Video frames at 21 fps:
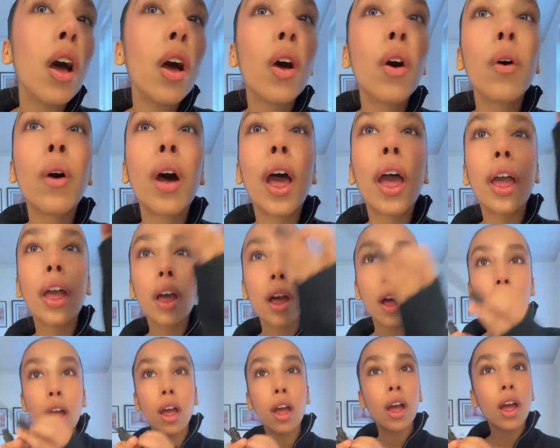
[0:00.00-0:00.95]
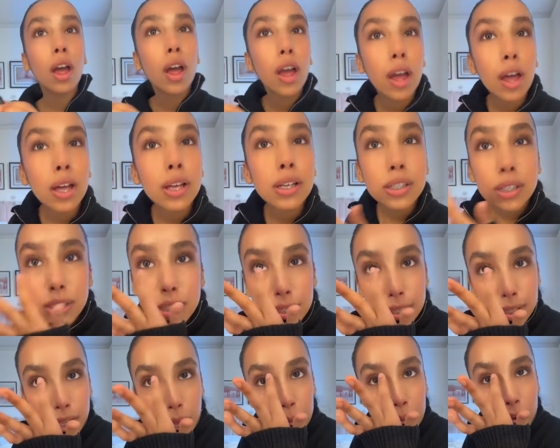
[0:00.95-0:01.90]
All right.
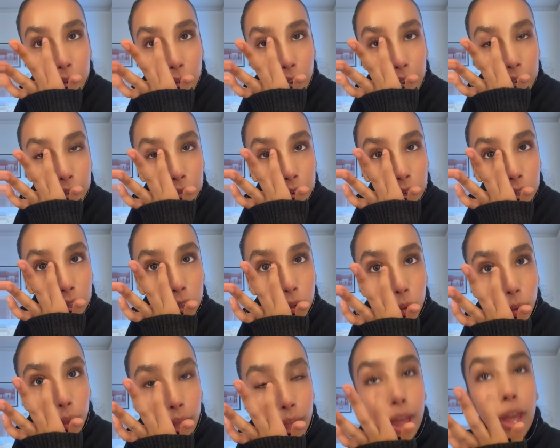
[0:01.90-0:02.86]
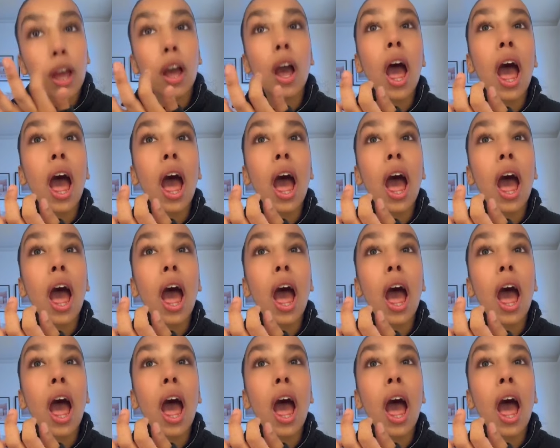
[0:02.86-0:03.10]
Separate real quick.